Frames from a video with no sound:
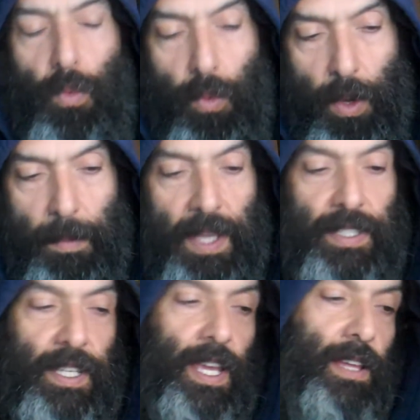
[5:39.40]
what am I
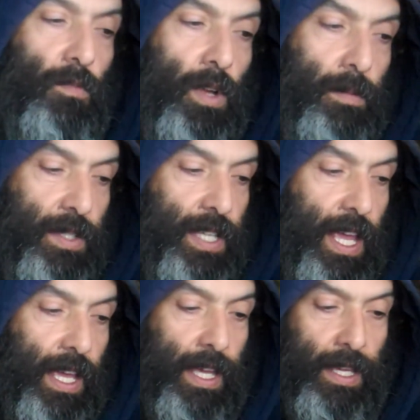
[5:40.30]
saying? What I'm
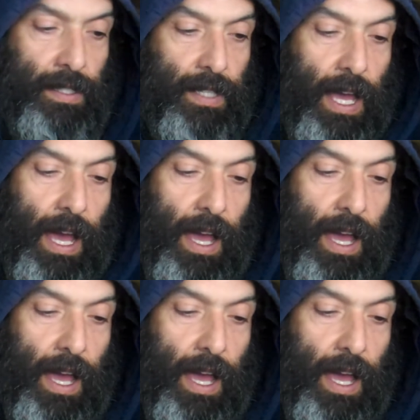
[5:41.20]
saying is,